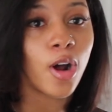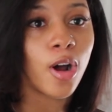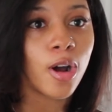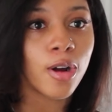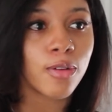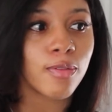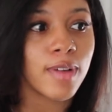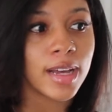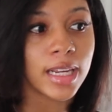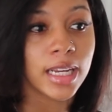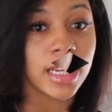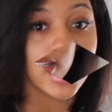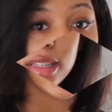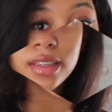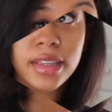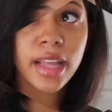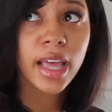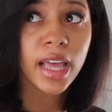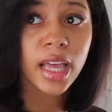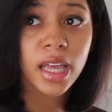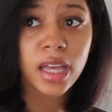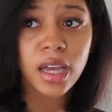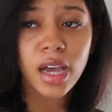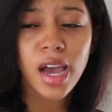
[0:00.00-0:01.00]
already
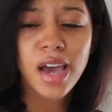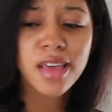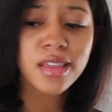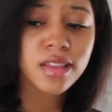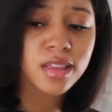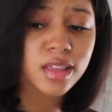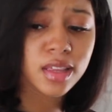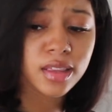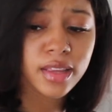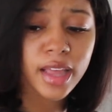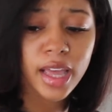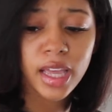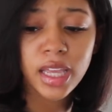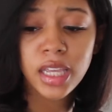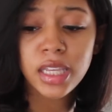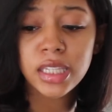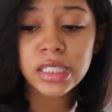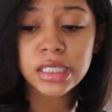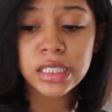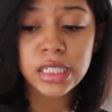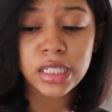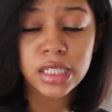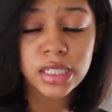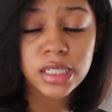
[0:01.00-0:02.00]
other than that,
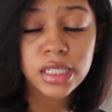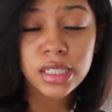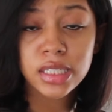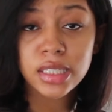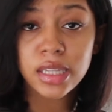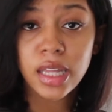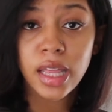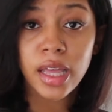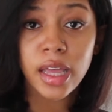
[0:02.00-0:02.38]
he's good.